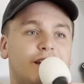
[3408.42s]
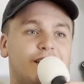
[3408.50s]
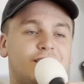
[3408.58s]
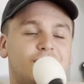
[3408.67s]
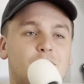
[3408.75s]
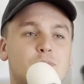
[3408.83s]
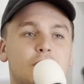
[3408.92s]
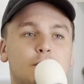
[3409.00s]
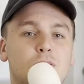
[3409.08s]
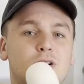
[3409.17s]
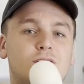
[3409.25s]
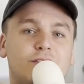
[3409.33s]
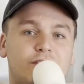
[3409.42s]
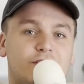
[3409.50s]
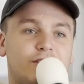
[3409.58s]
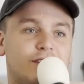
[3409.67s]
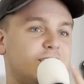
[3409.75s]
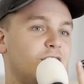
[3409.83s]
Okay, some people
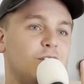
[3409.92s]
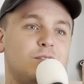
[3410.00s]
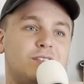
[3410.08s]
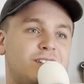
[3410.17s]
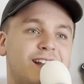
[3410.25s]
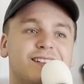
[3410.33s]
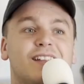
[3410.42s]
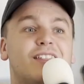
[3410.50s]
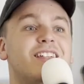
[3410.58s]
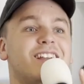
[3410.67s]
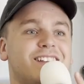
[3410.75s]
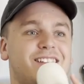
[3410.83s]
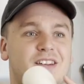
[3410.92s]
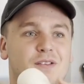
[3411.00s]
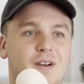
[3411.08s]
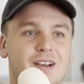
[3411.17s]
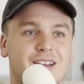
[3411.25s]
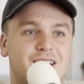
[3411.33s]
don't taste a thing in that
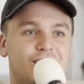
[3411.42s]
drink.